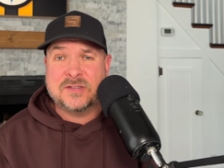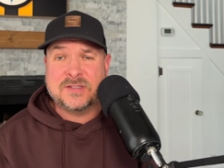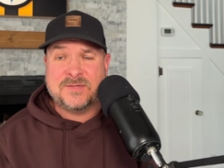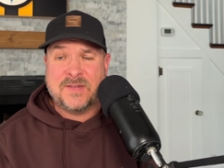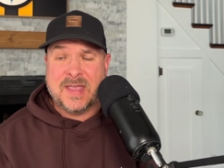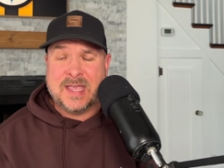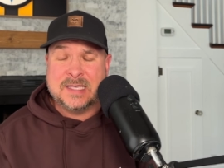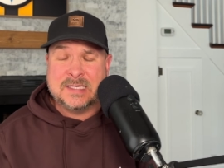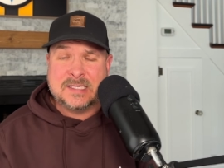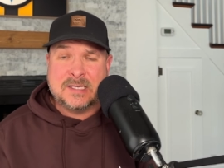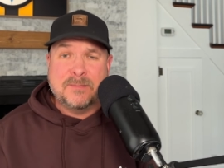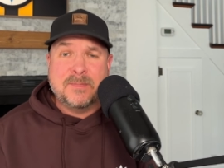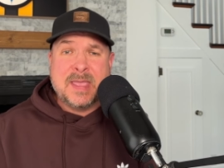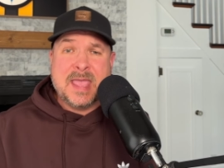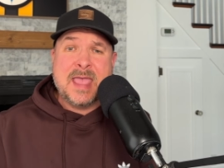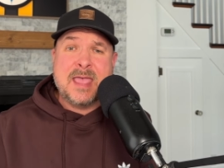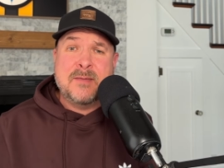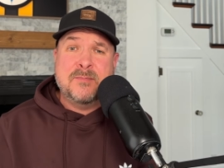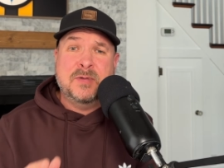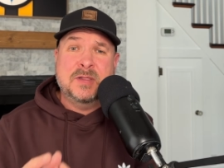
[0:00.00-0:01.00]
fans to
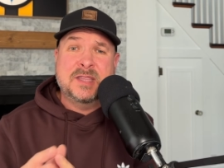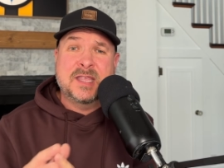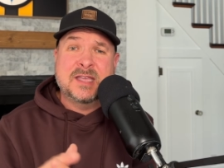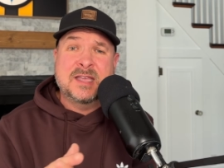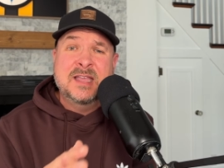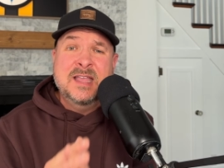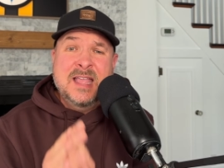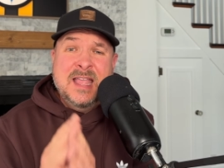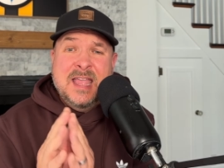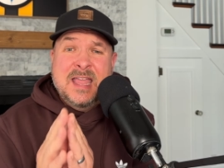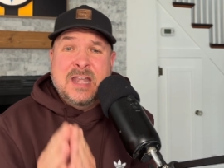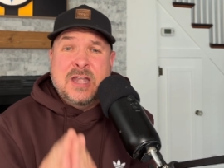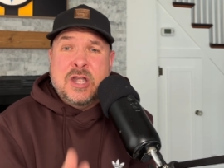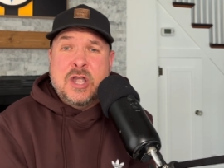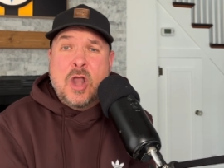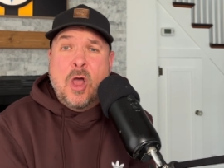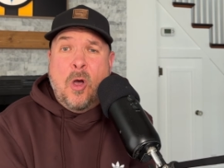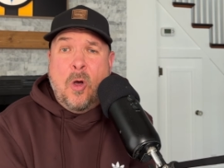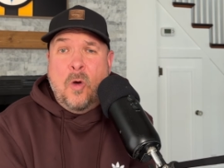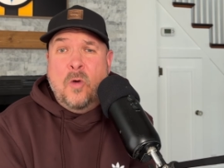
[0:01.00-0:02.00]
be able to
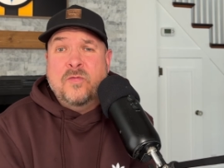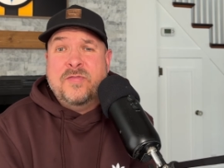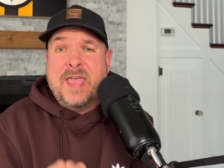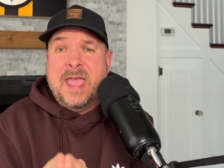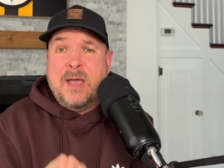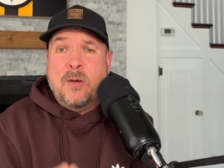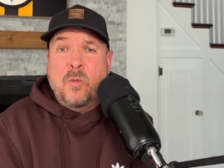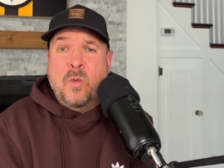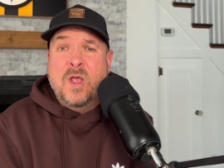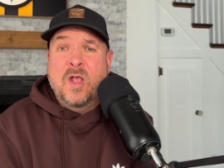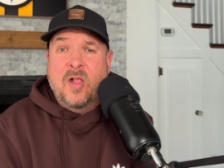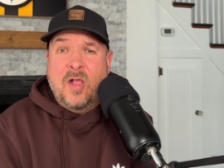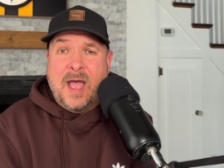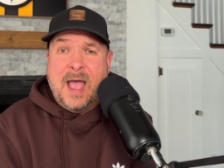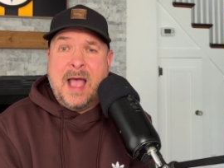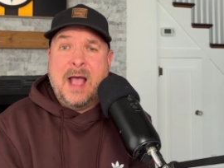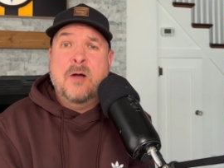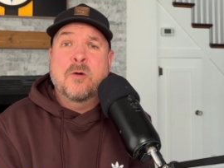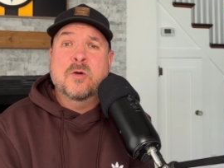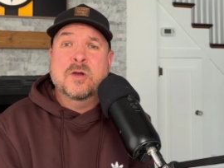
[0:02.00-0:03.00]
know that Will
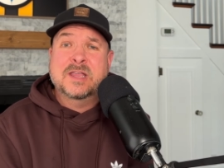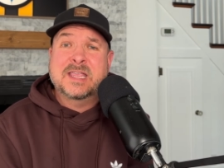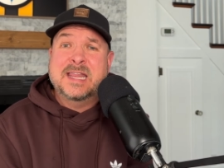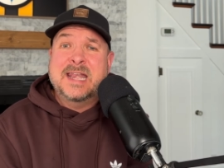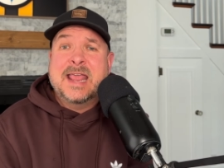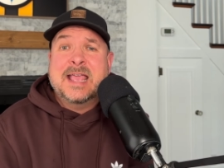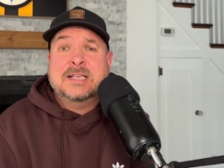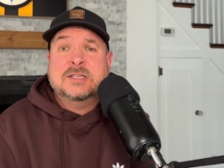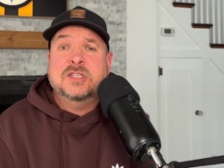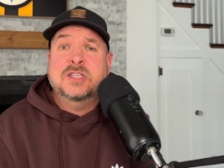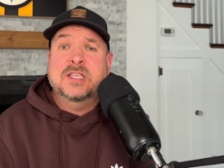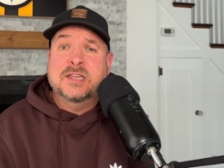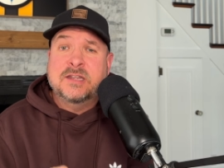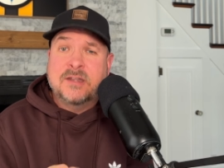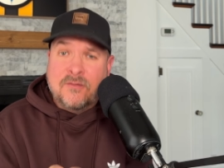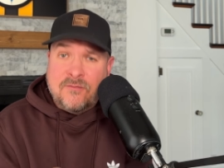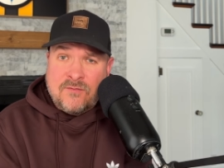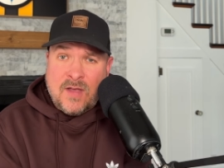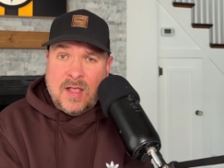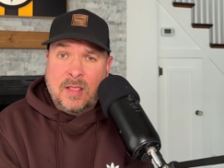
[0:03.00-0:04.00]
Howard can actually
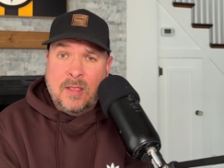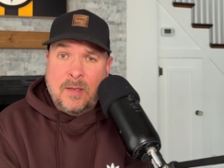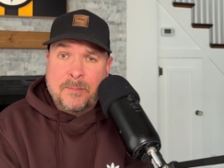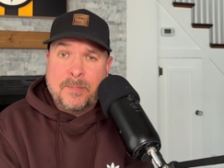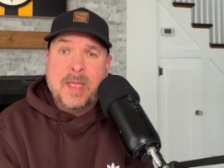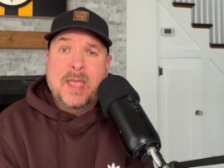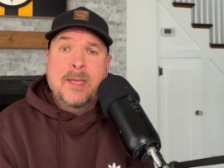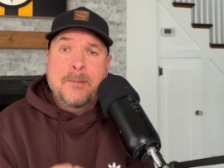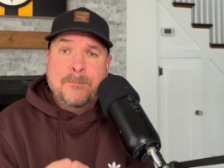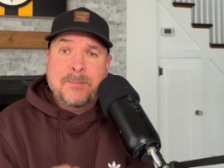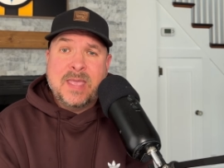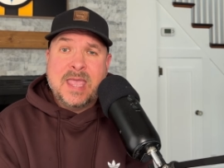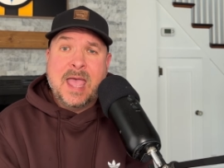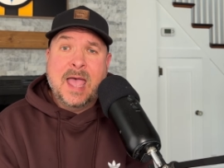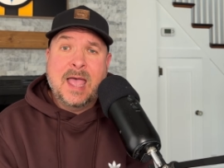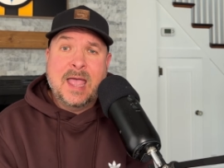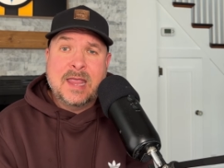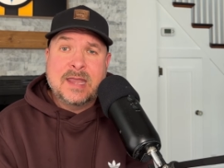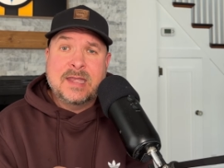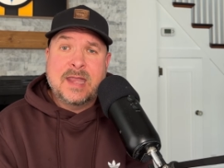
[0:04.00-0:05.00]
develop
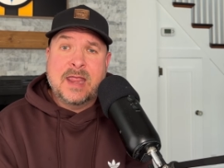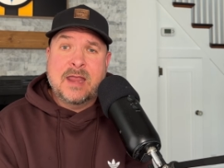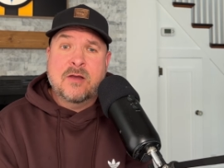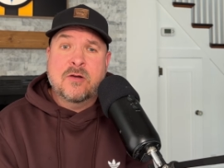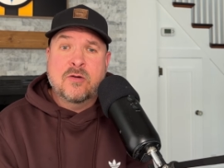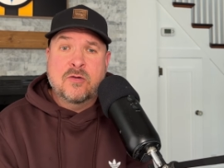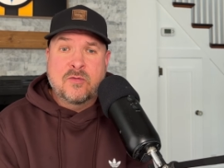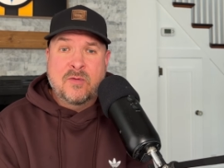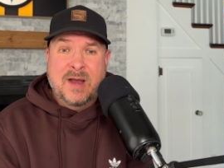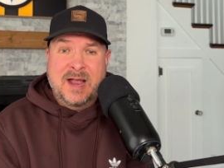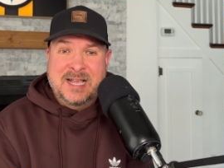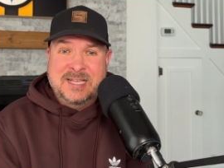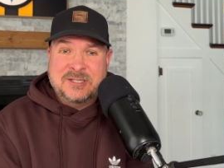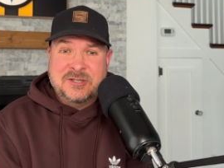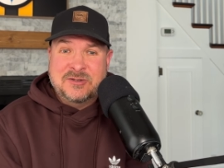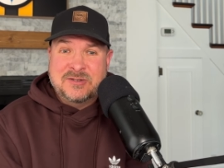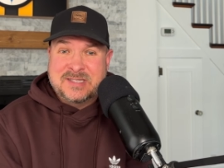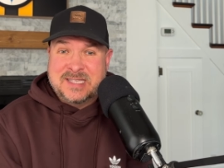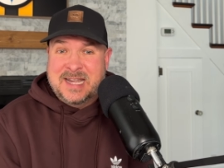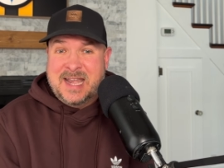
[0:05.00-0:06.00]
behind Aaron
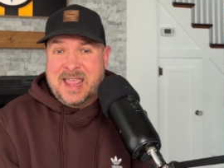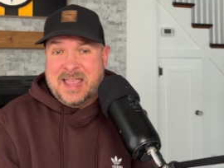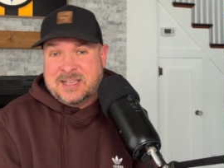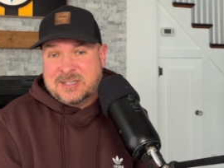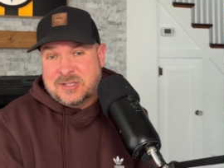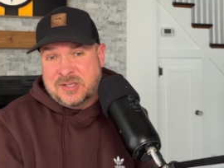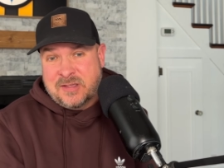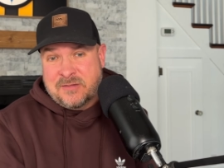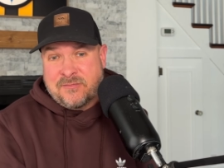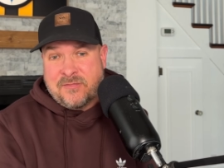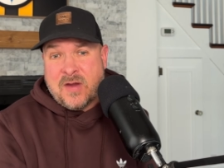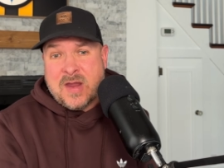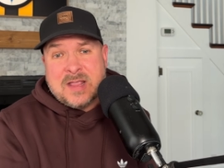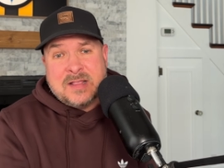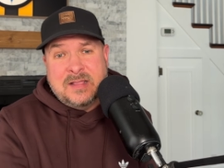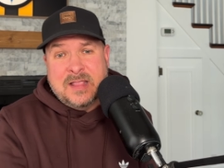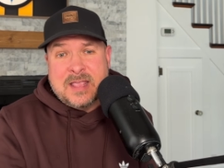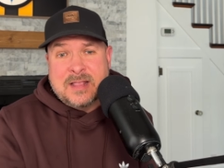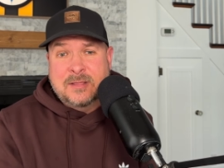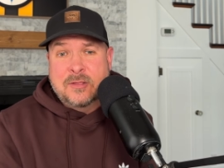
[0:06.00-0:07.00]
Rodgers and actually,
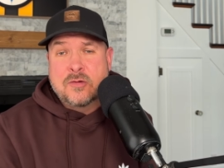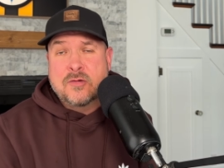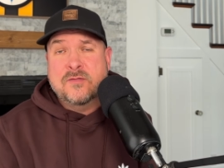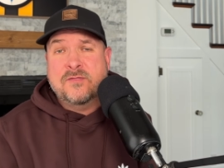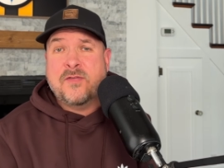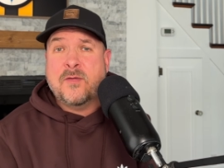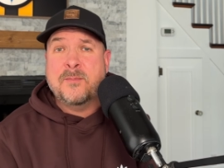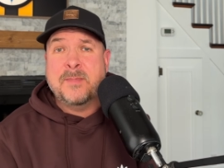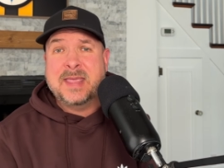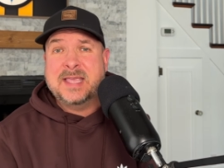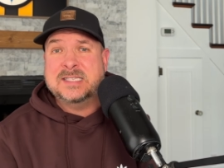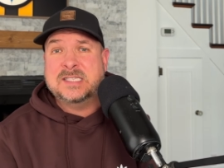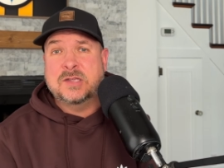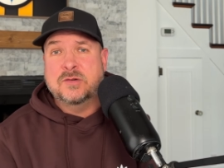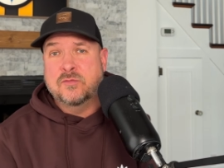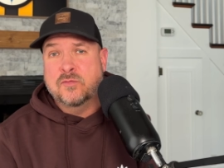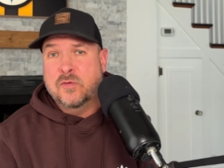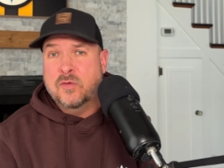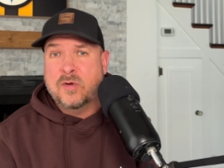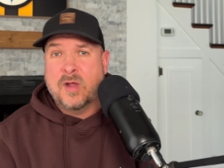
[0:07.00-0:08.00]
frankly, learn from
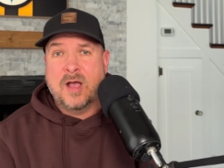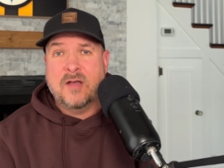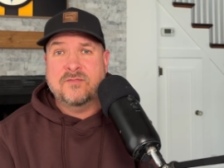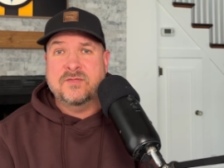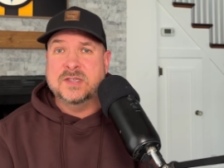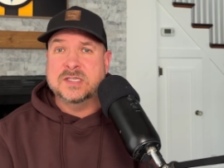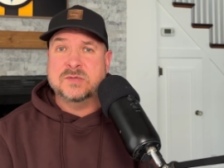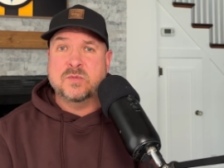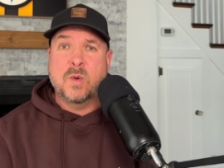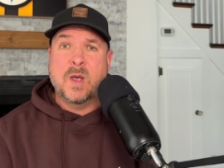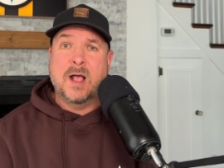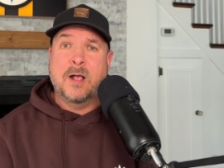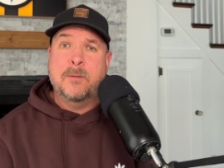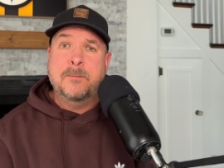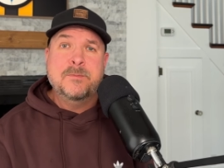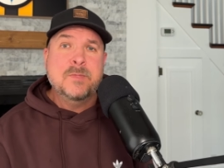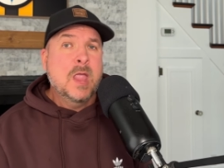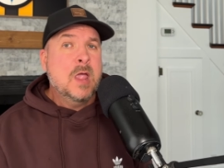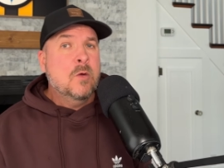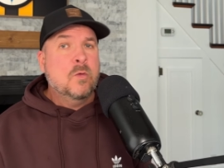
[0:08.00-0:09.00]
Mason Rudolph as
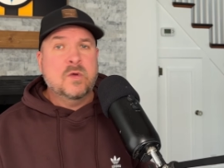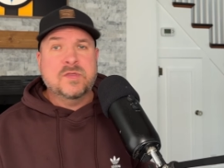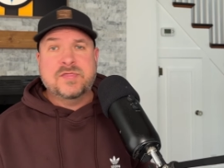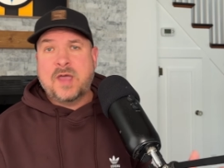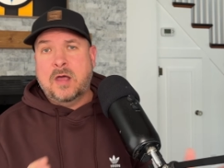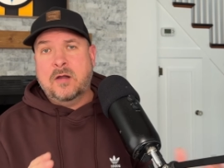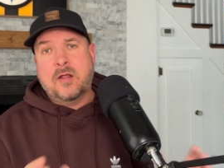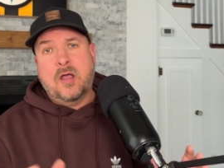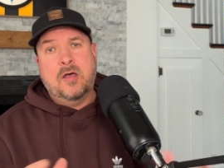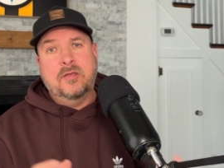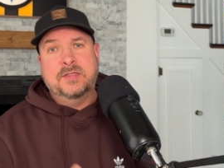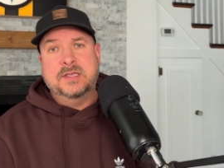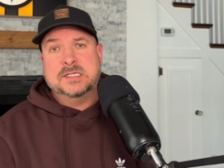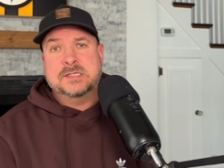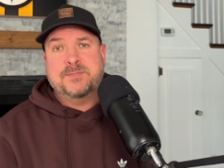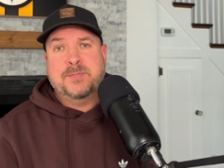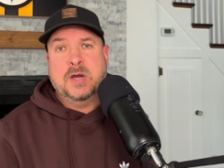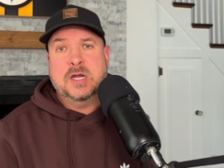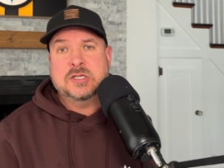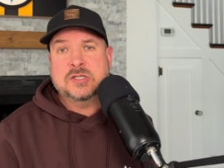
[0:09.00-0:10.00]
well without all
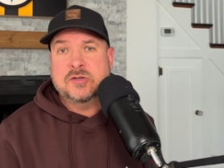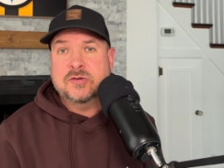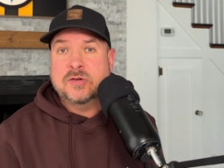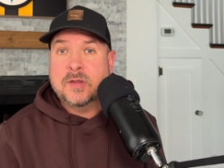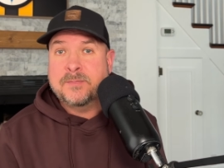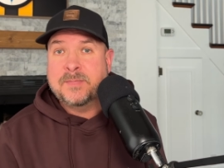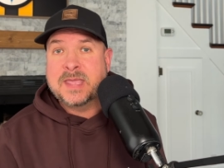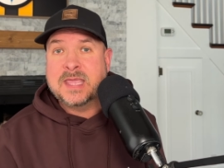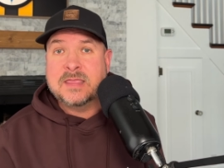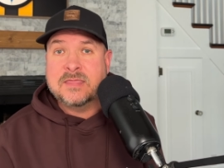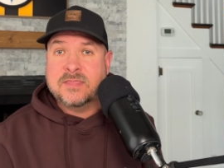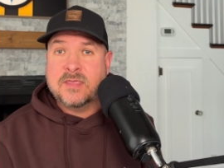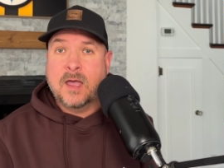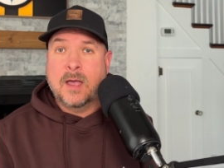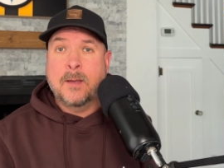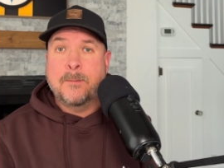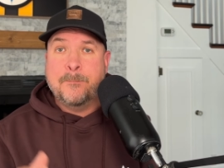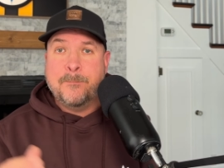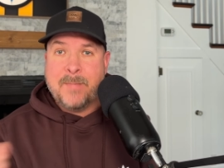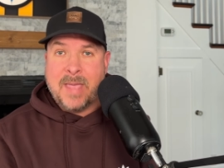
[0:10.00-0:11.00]
this pressure to be
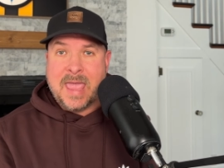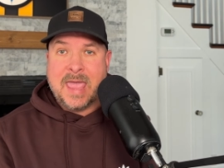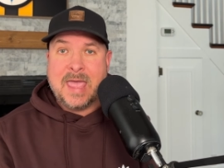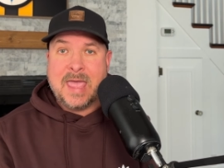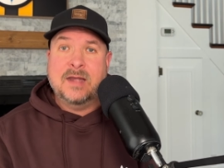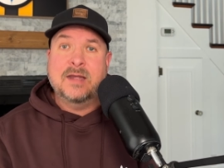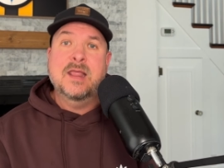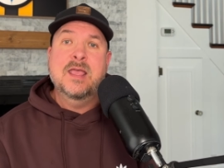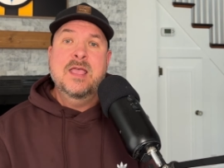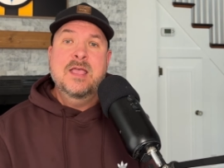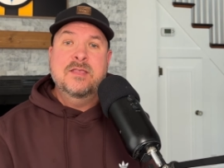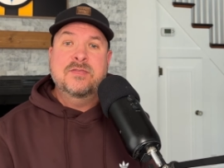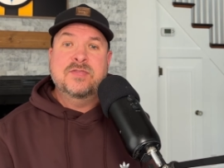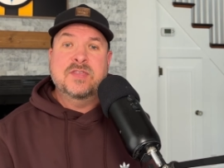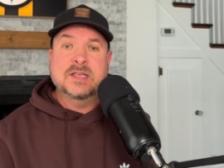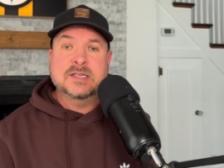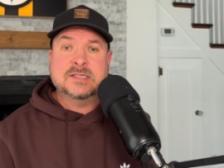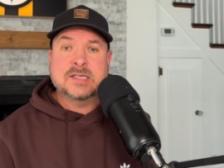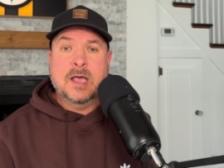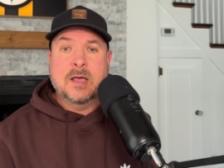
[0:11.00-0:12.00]
the man
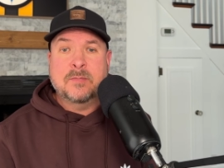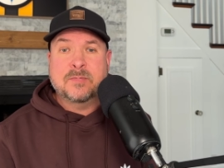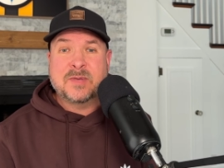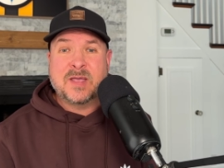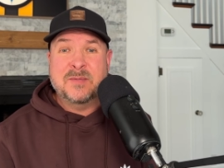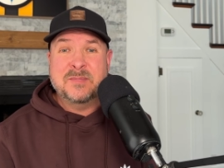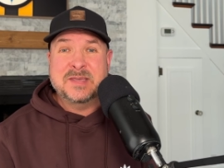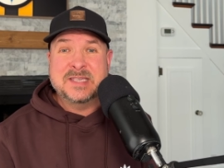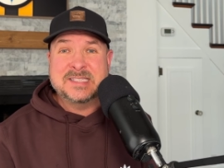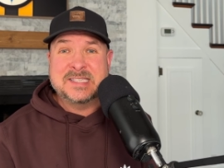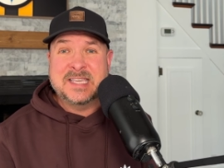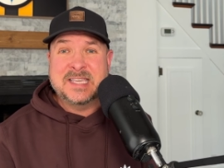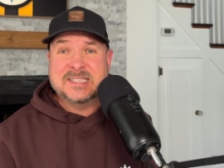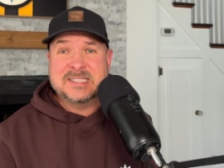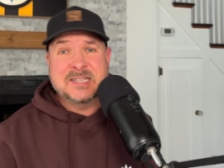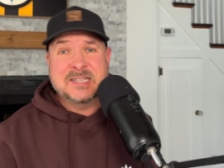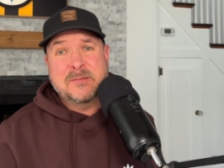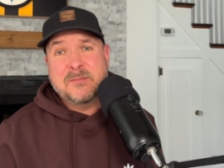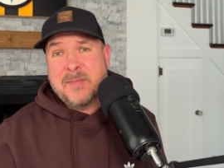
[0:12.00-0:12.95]
this upcoming season.